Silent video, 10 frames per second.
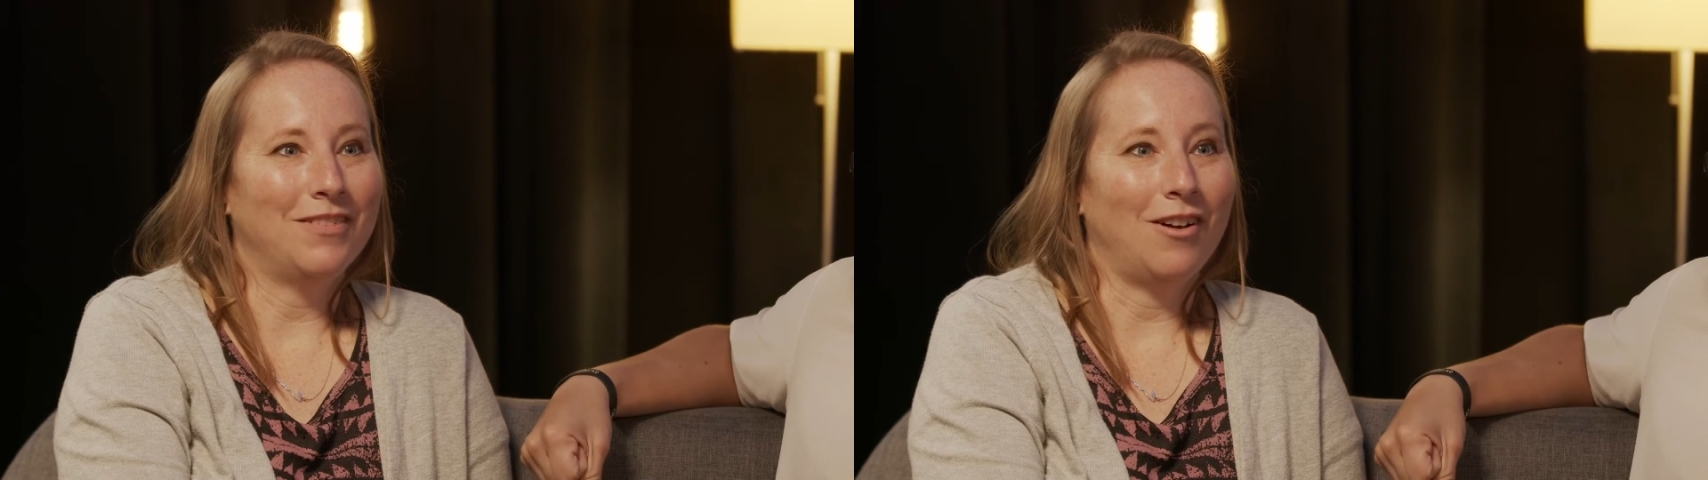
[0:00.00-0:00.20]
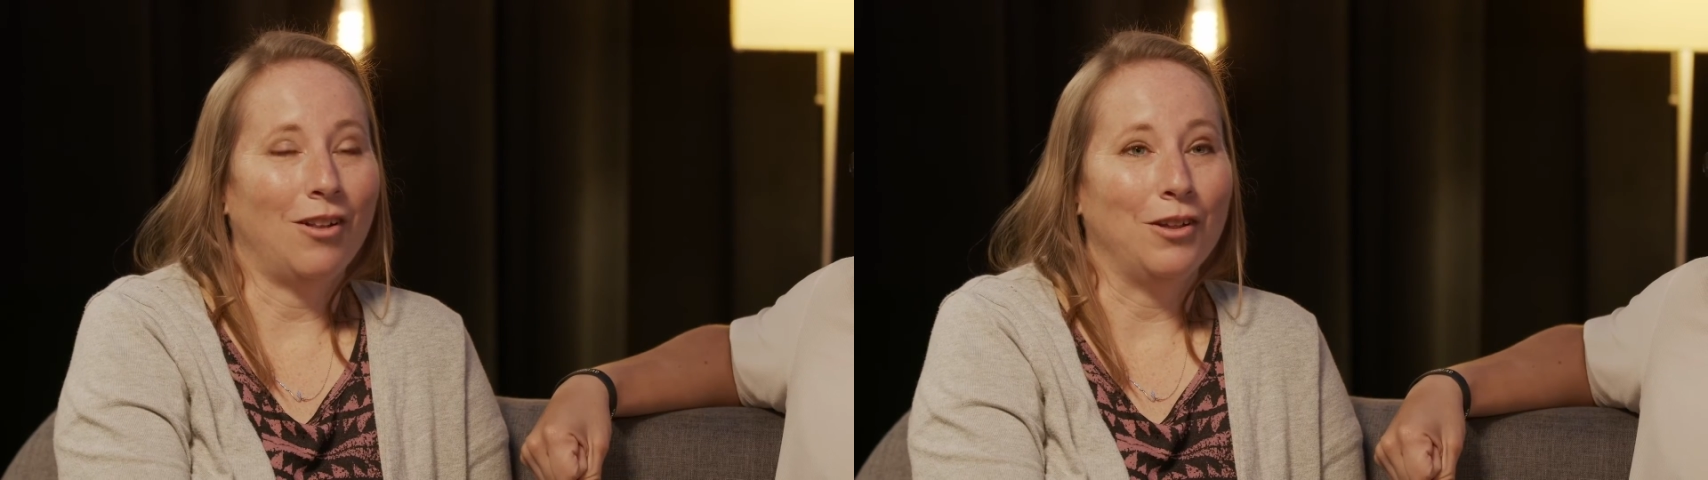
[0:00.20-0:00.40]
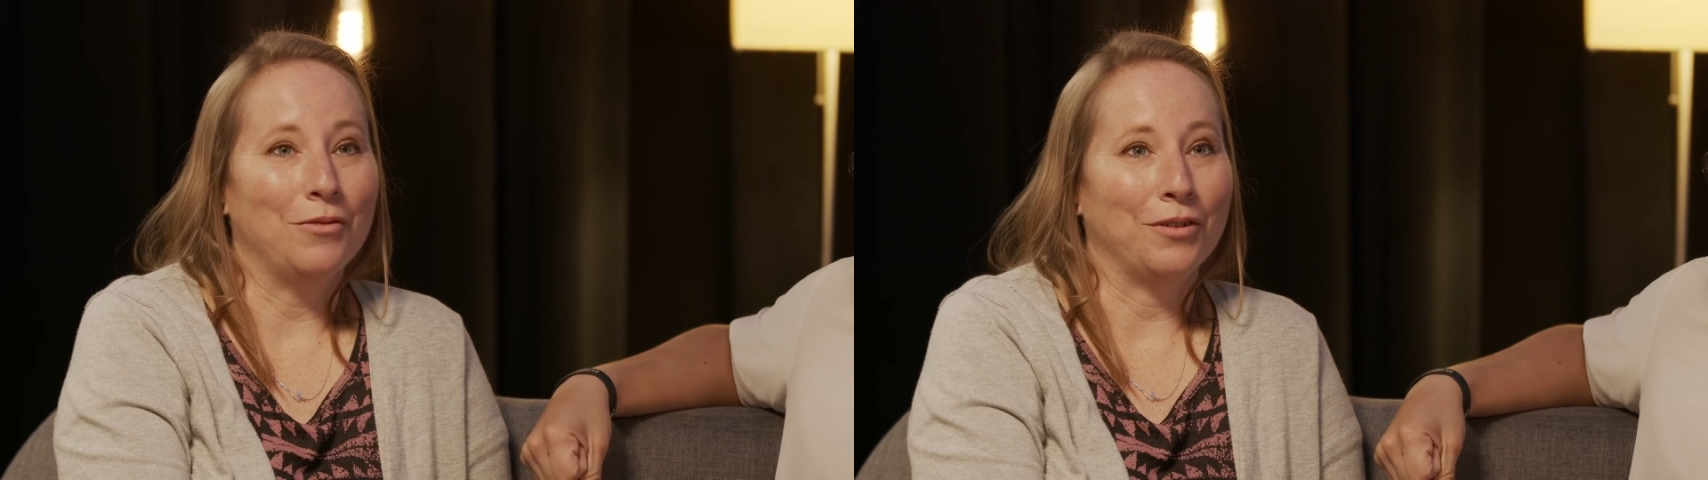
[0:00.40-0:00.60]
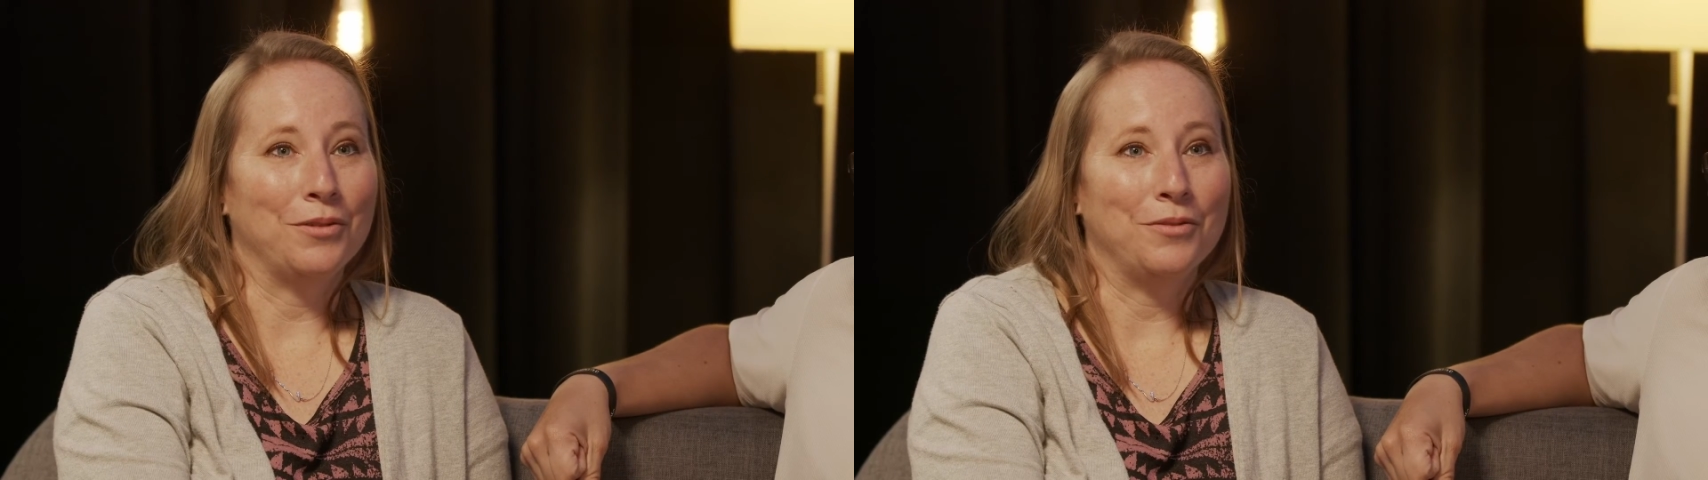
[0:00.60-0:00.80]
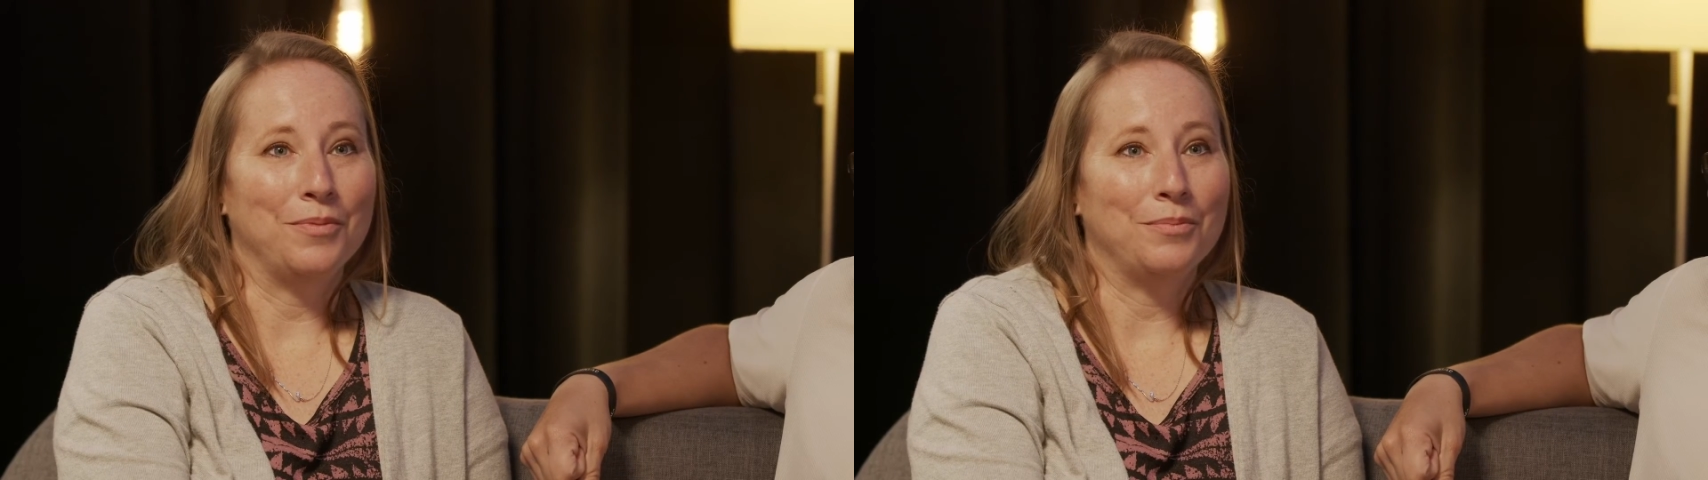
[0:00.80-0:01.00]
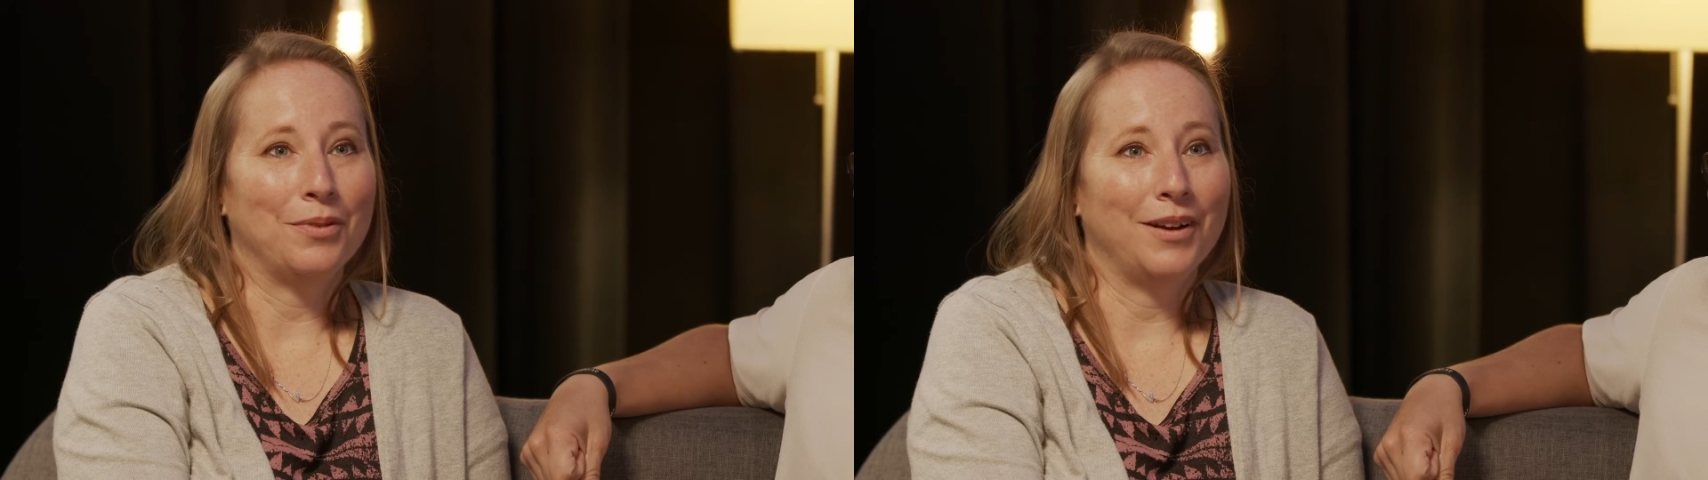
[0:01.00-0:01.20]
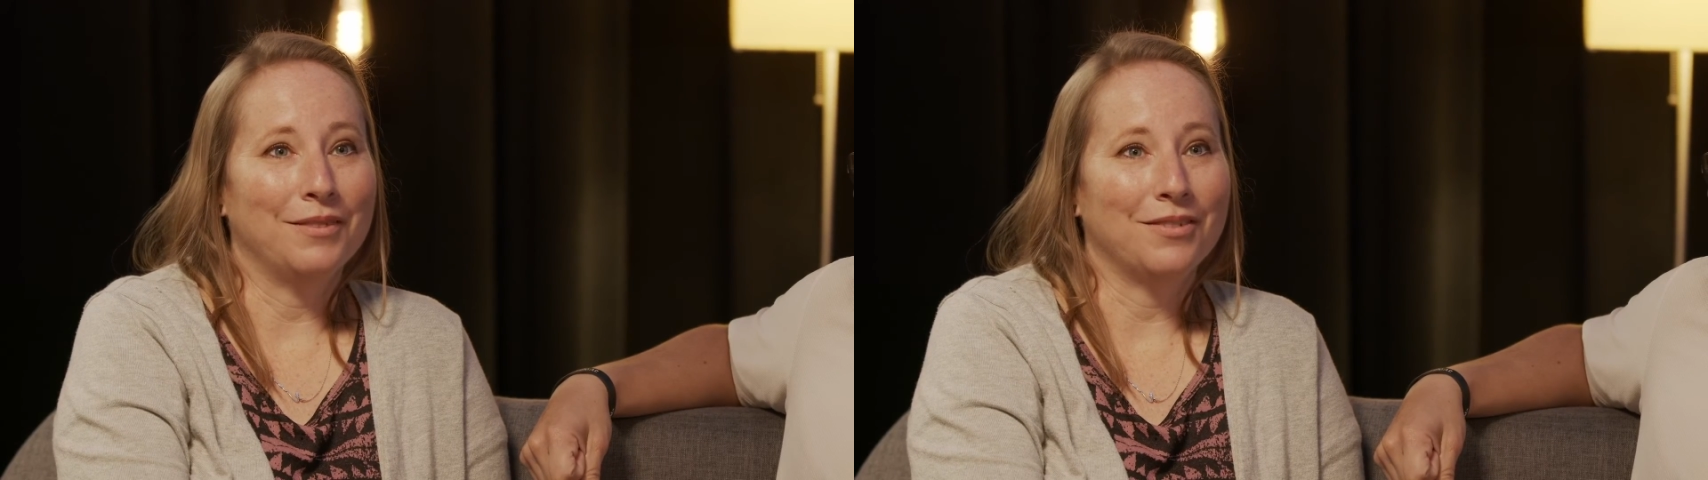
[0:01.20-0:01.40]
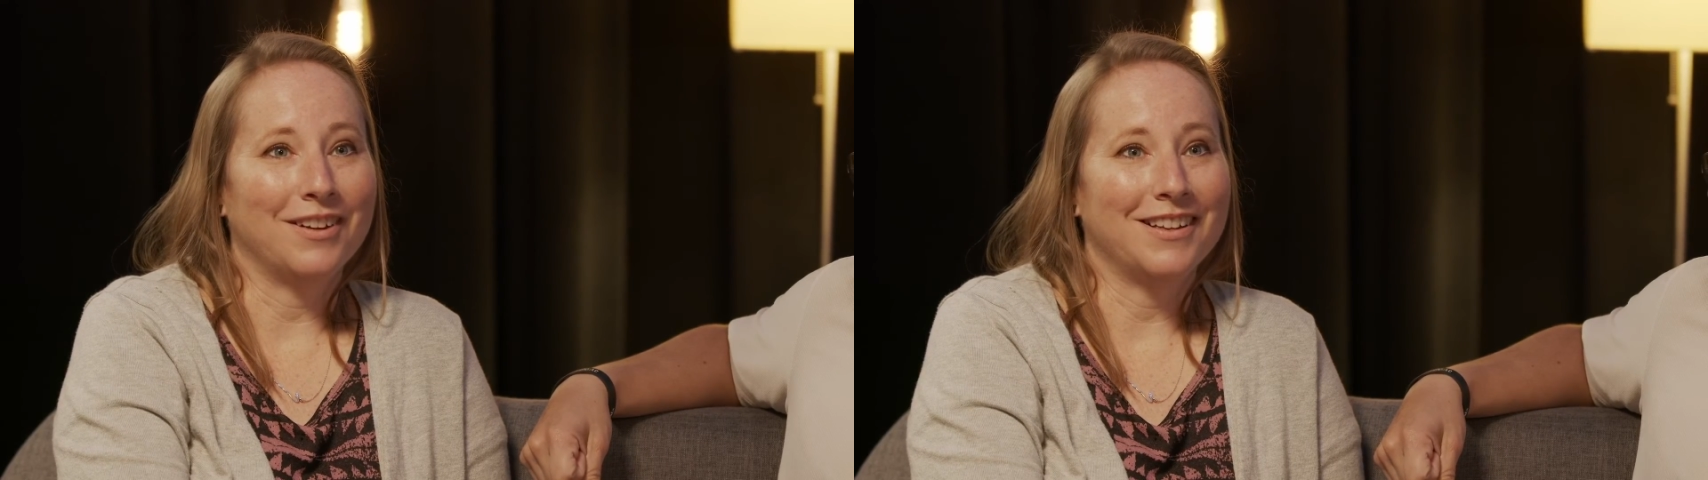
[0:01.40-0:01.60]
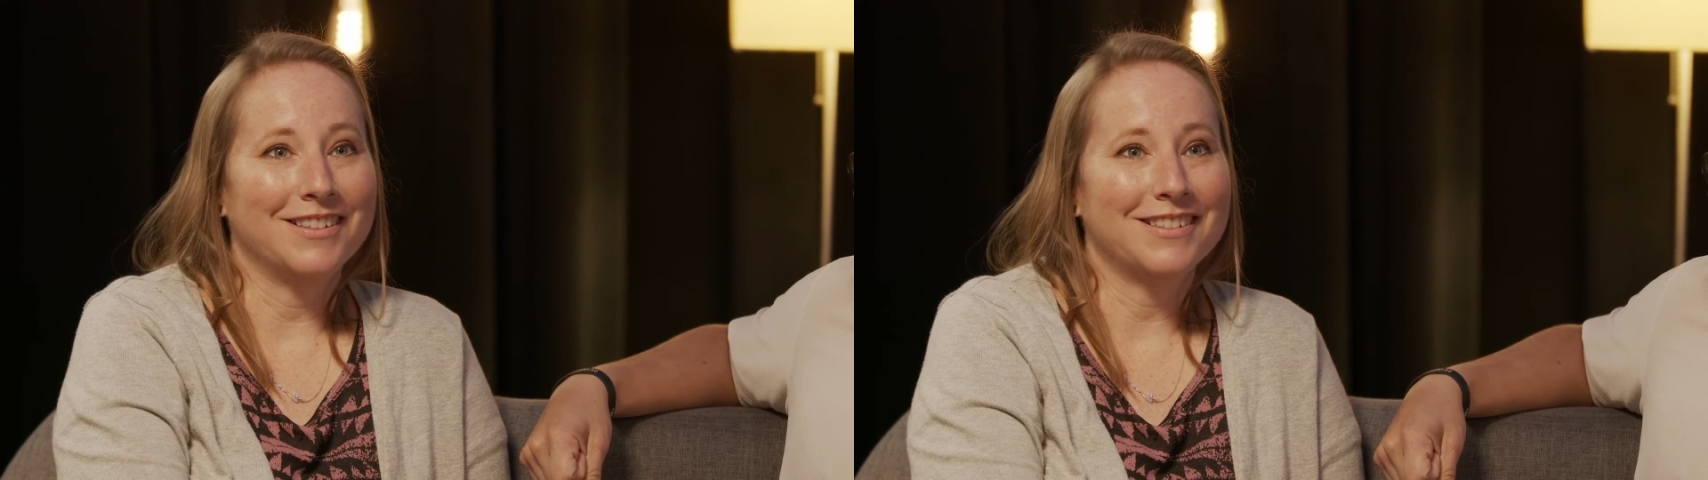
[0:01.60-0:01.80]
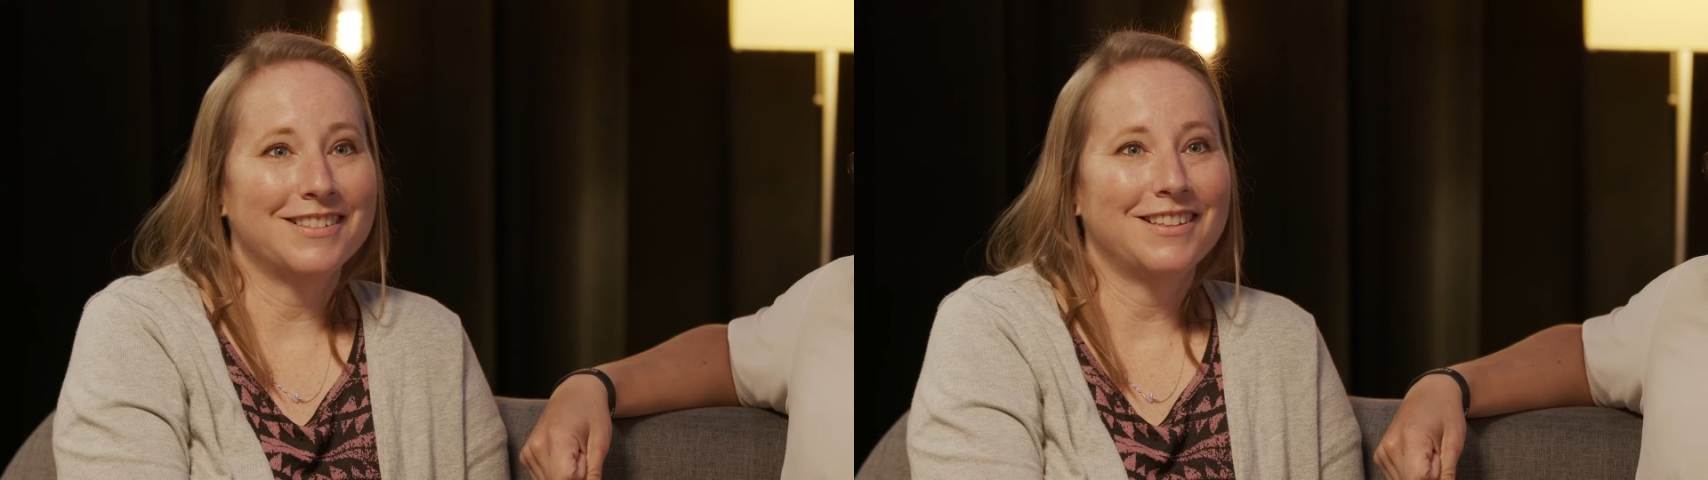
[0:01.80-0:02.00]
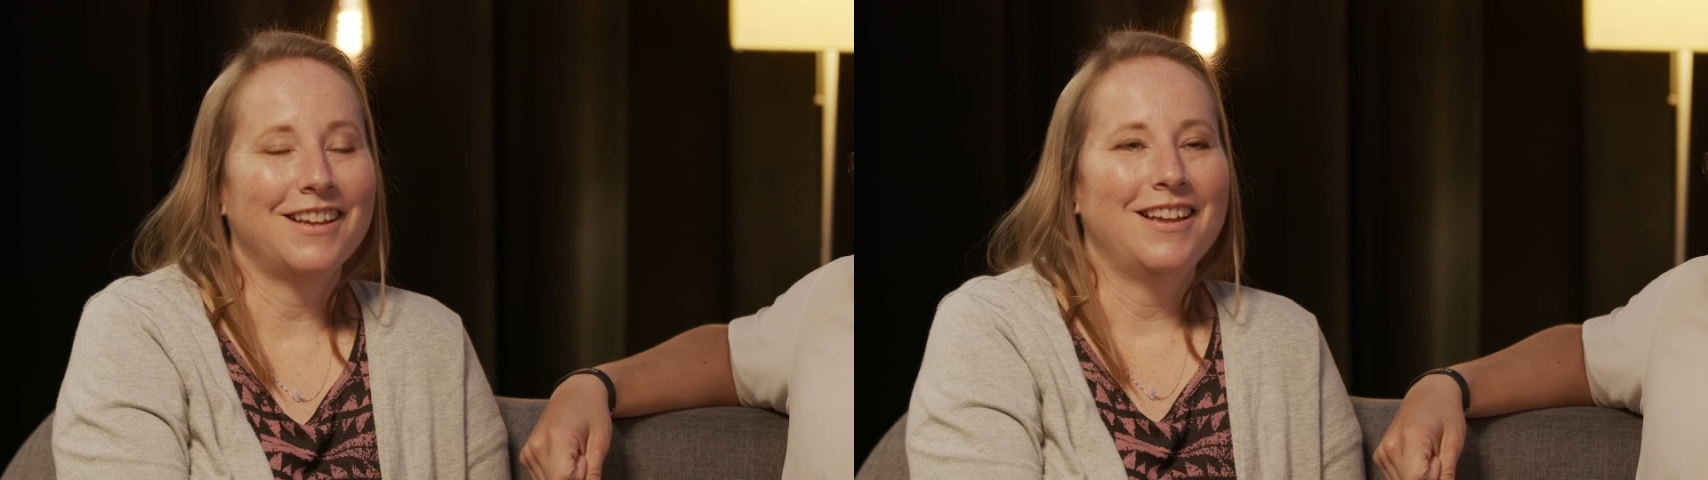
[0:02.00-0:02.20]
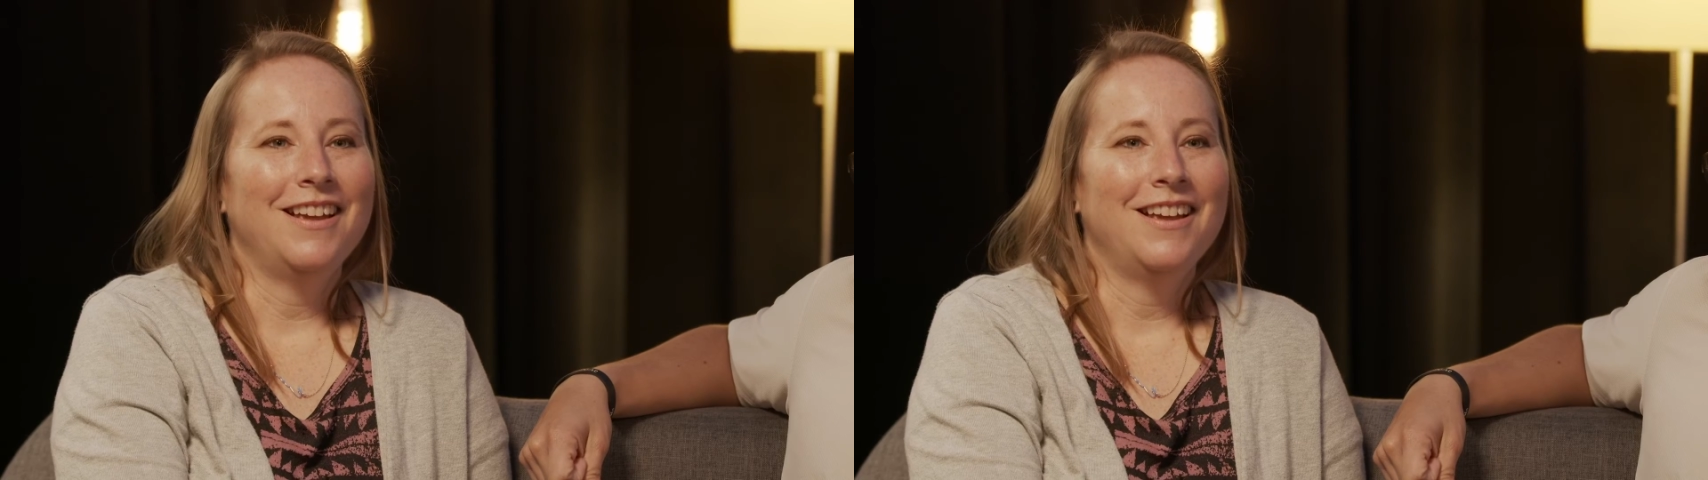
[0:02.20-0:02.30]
all over who have been praying for us,